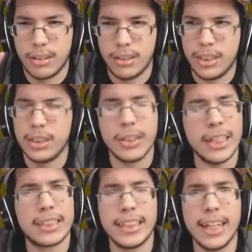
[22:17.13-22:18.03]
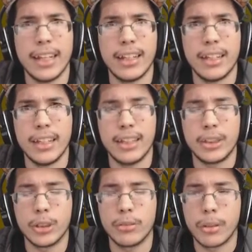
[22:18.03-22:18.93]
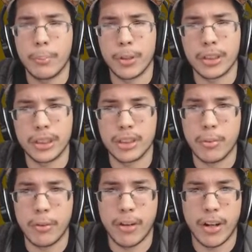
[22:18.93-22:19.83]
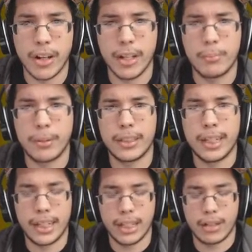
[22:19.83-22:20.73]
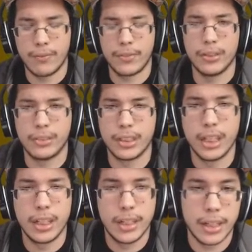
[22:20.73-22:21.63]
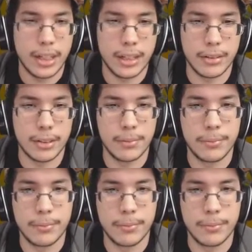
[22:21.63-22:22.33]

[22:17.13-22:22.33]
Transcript: Did you guys see that? It showed the burst on top of our head, but they got confused. I don't know.